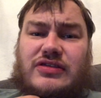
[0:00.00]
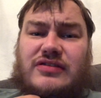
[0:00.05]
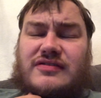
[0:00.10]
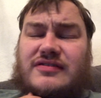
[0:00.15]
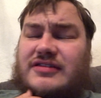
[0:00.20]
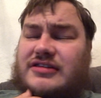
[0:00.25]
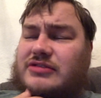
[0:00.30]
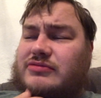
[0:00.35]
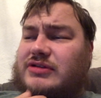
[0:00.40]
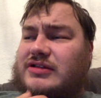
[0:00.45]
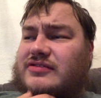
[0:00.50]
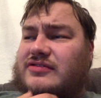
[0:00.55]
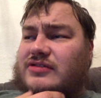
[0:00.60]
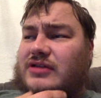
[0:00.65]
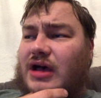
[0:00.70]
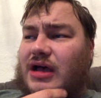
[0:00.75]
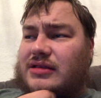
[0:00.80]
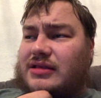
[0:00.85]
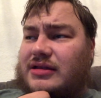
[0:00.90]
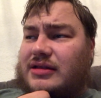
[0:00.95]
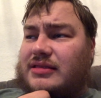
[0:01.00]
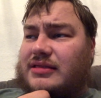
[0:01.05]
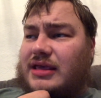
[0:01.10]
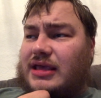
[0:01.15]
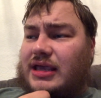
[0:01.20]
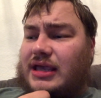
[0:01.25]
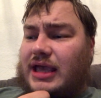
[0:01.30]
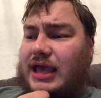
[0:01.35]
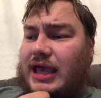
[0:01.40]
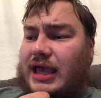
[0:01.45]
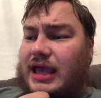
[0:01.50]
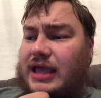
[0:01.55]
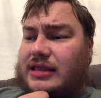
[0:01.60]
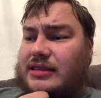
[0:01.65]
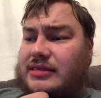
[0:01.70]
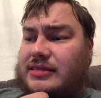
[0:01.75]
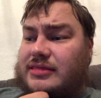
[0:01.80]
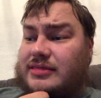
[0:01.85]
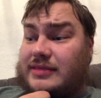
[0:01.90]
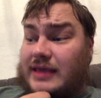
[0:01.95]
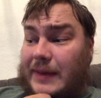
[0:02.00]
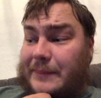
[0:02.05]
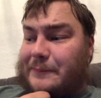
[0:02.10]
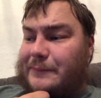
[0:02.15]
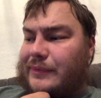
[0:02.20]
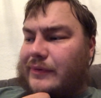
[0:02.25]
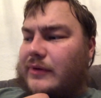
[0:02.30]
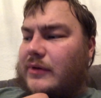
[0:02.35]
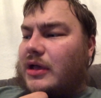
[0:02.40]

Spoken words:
series started to take a dip.